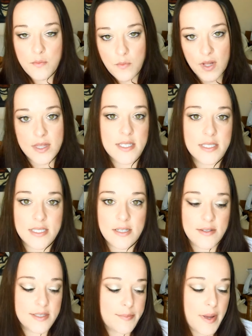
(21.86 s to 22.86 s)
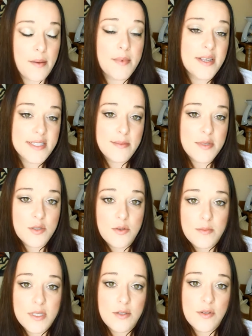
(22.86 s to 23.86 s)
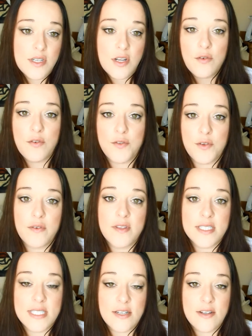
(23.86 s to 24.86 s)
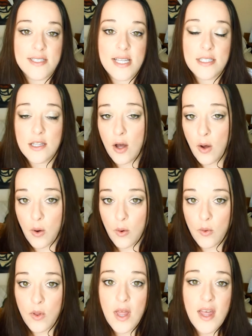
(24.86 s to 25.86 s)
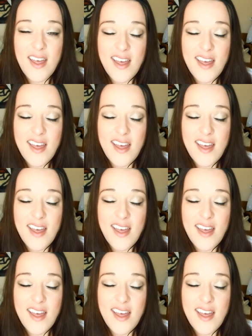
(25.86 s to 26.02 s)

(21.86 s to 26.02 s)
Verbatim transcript: what this series is about because I'm just going to be doing an overview of the series as a whole